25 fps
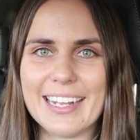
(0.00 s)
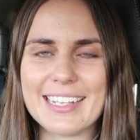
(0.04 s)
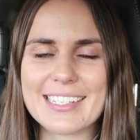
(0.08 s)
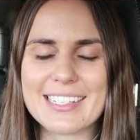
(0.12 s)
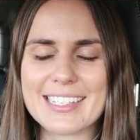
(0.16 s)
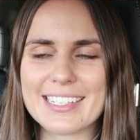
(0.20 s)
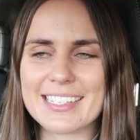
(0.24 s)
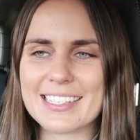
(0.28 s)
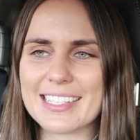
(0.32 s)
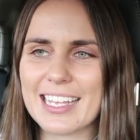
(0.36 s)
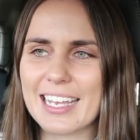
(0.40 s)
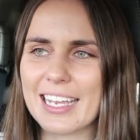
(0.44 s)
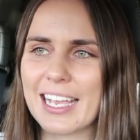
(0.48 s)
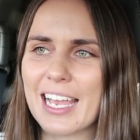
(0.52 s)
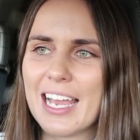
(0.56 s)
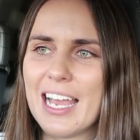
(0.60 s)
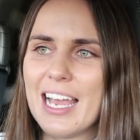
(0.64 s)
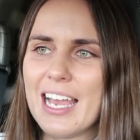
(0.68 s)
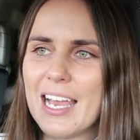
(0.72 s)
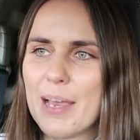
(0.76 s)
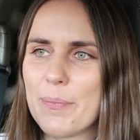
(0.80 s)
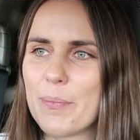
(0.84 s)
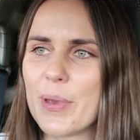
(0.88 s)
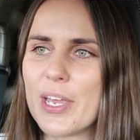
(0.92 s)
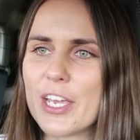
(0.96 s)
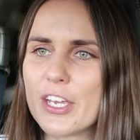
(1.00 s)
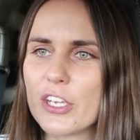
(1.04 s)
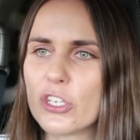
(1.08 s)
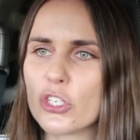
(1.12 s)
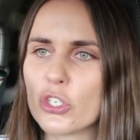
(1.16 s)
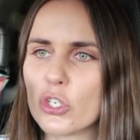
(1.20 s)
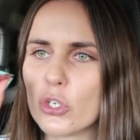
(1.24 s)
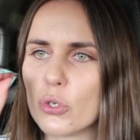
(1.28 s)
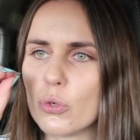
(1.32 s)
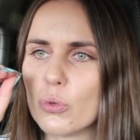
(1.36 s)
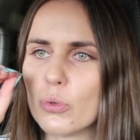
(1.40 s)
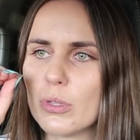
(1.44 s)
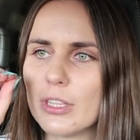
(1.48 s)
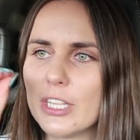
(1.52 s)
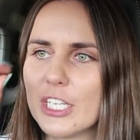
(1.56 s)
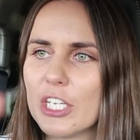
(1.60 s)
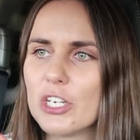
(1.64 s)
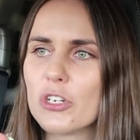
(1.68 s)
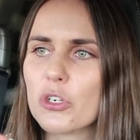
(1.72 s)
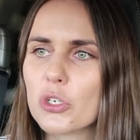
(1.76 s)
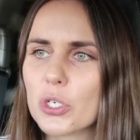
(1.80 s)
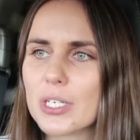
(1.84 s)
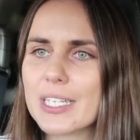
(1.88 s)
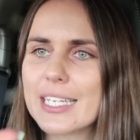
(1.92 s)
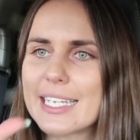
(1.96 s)
It's just, like, Pikachu
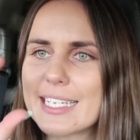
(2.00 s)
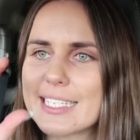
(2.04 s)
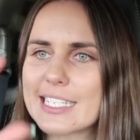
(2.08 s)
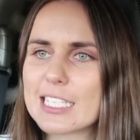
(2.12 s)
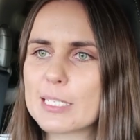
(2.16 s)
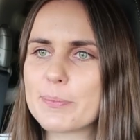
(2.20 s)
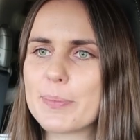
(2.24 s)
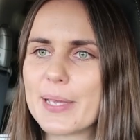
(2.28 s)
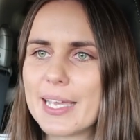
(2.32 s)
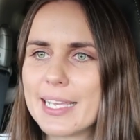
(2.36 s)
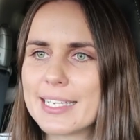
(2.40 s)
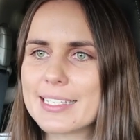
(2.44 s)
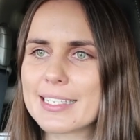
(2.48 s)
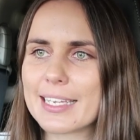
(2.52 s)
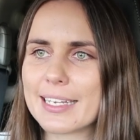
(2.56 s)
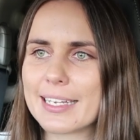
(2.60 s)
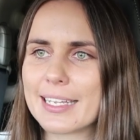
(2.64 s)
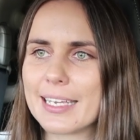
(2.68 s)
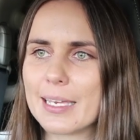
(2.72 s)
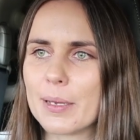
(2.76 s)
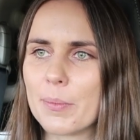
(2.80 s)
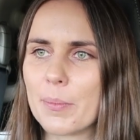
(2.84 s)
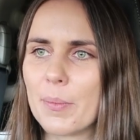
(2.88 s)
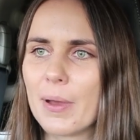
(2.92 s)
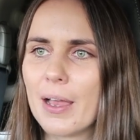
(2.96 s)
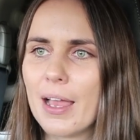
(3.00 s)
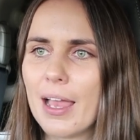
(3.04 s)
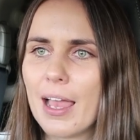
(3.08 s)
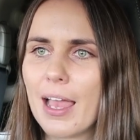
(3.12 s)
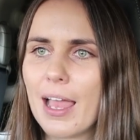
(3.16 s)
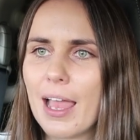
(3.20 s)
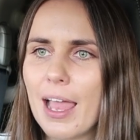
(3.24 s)
literally speaks at him.